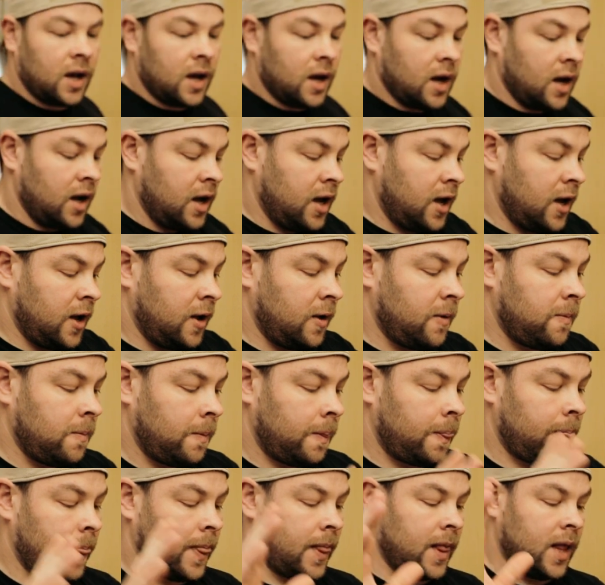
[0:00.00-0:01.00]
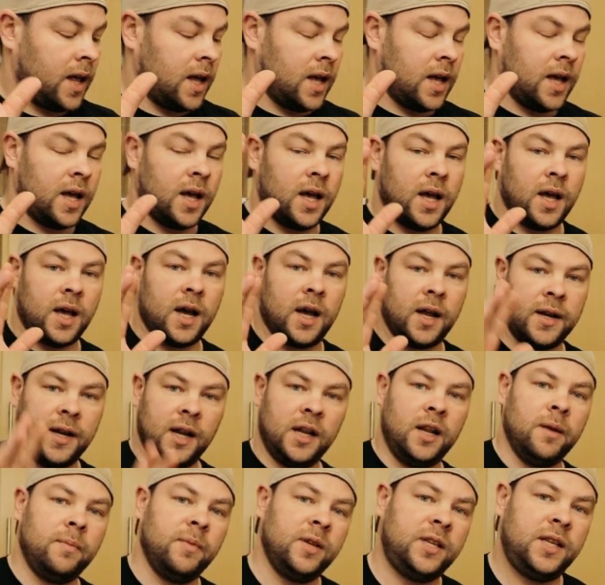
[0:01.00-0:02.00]

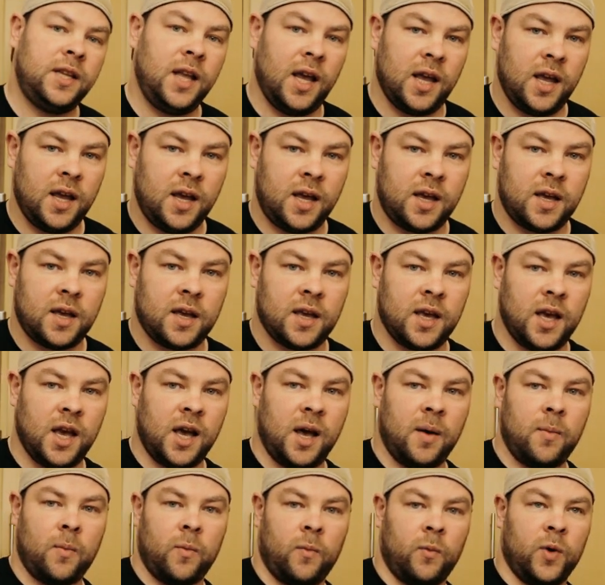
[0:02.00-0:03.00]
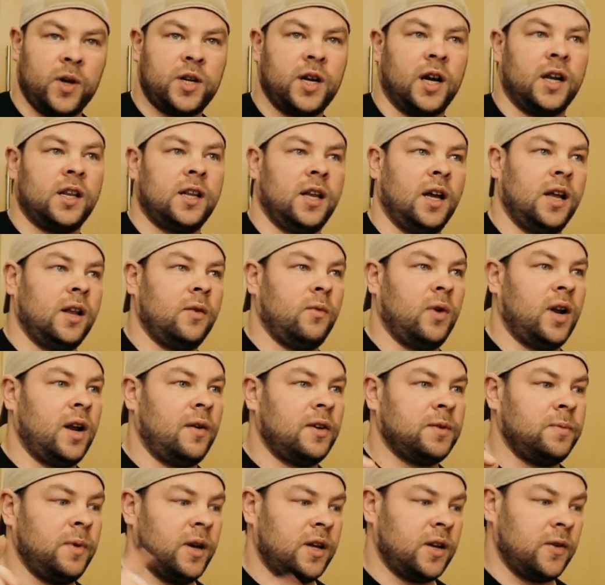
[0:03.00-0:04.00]
Another mistake, yeah, which I done when I
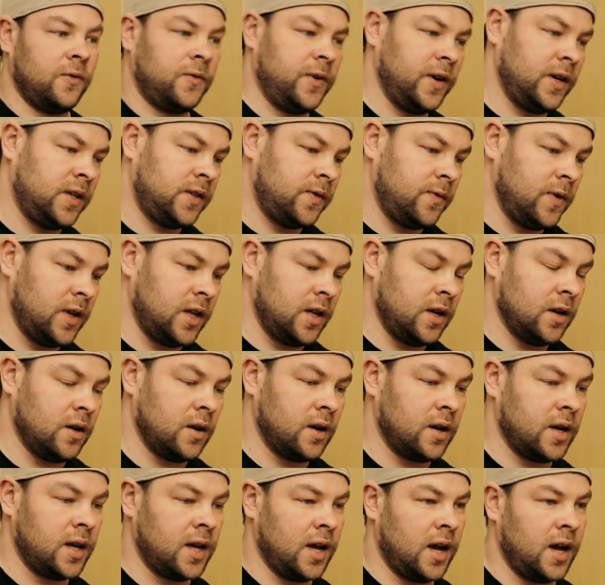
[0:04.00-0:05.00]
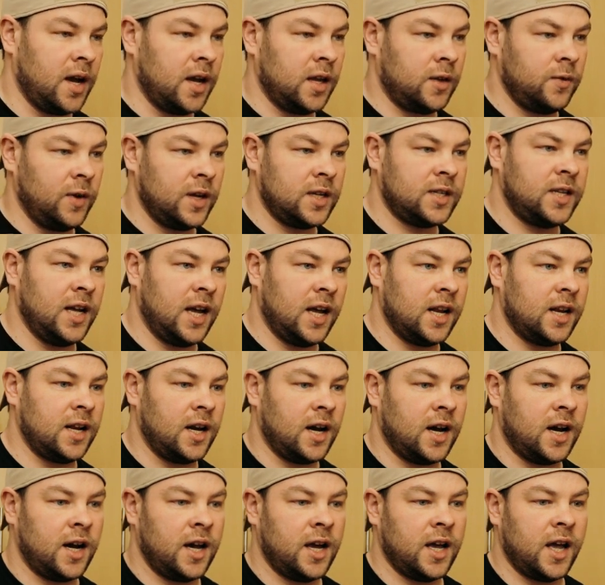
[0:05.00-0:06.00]
was making the first video, yeah, it was that
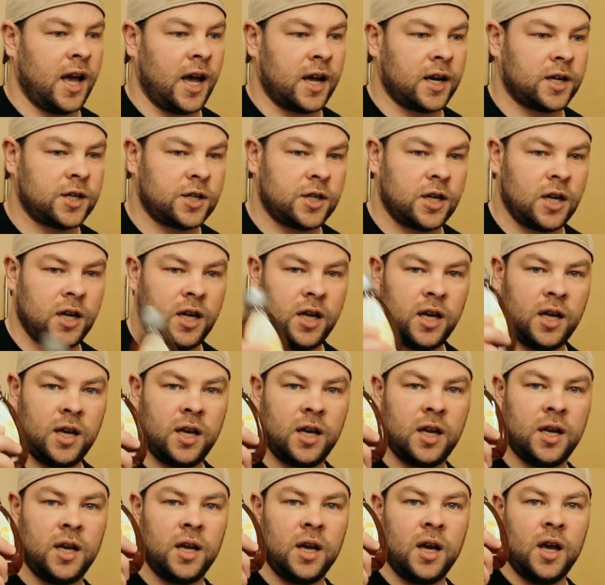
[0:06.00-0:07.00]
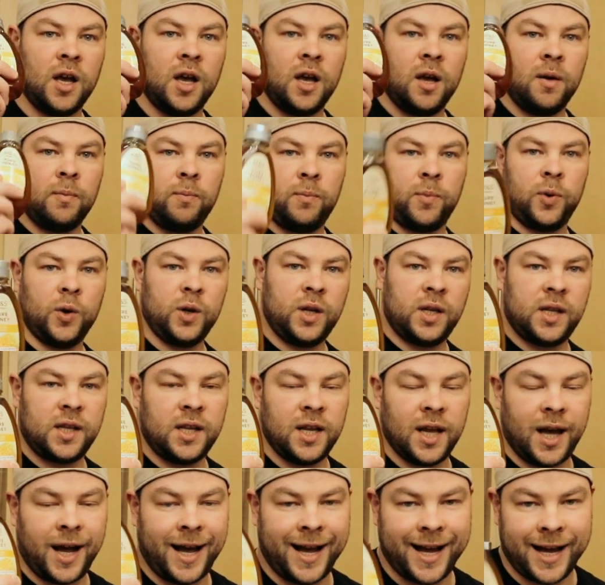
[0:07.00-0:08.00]
I actually put
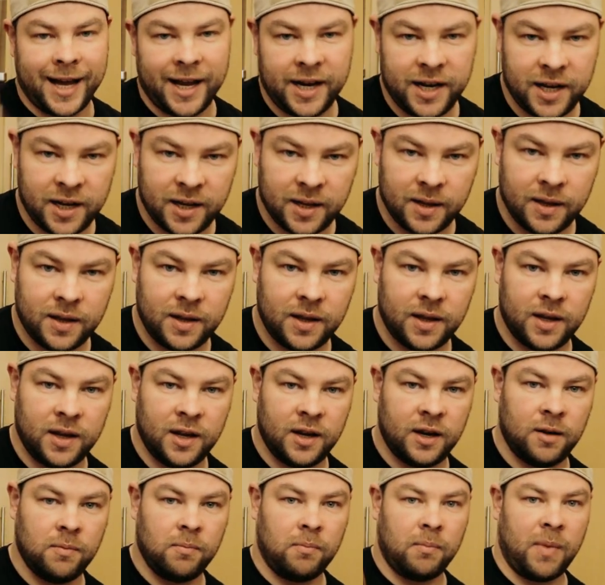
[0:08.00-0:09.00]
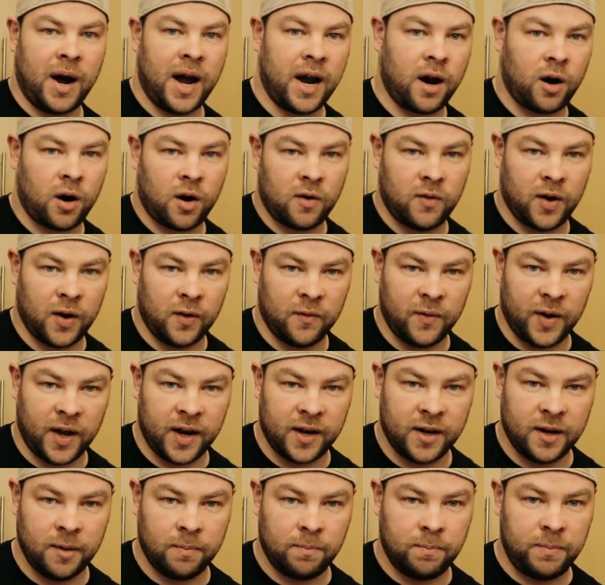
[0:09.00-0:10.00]
the honey in the microwave,
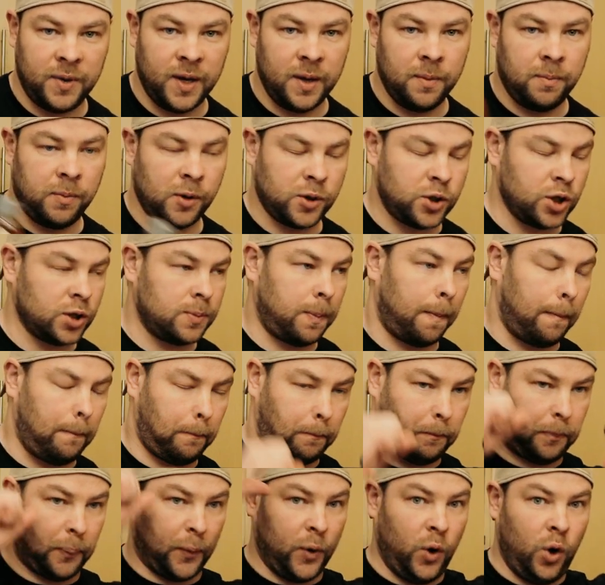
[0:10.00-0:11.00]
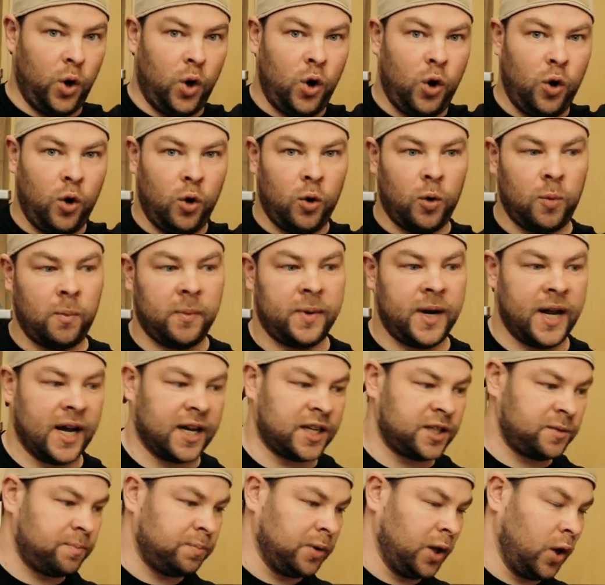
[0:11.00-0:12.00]
and the people just boom, they
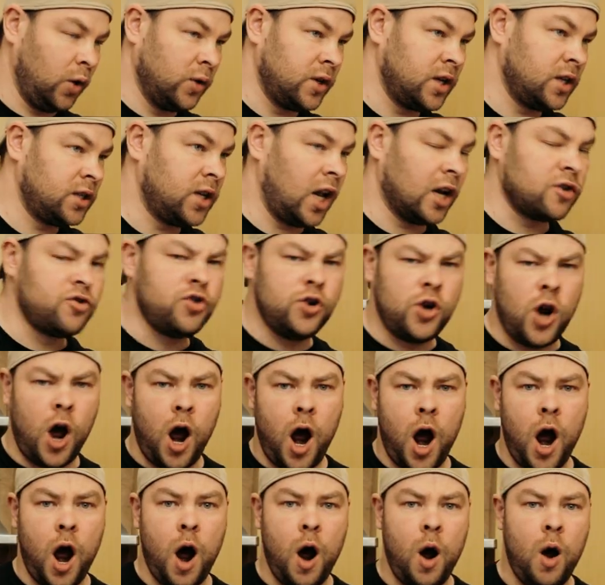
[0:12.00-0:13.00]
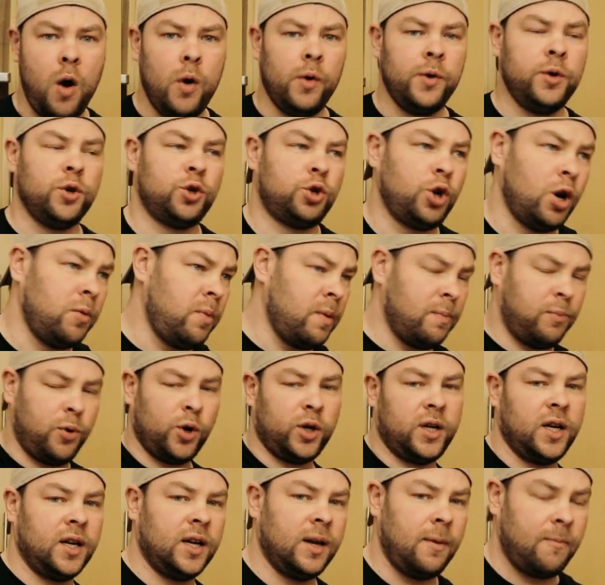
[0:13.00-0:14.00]
exploded, like, no, you shouldn't be
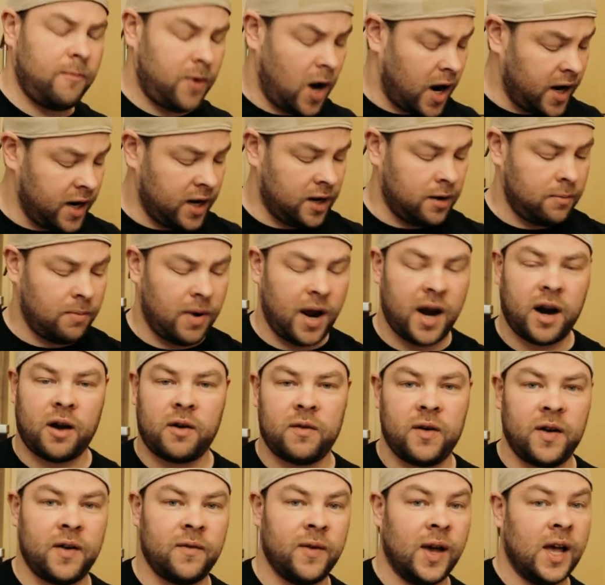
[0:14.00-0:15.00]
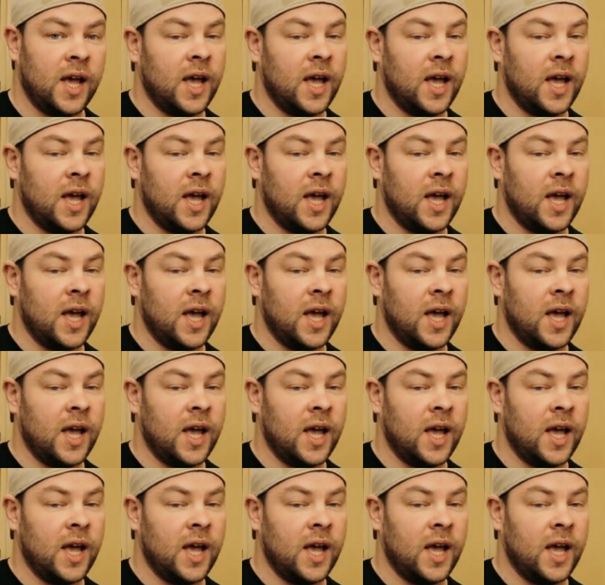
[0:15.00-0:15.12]
putting the honey in the microwave.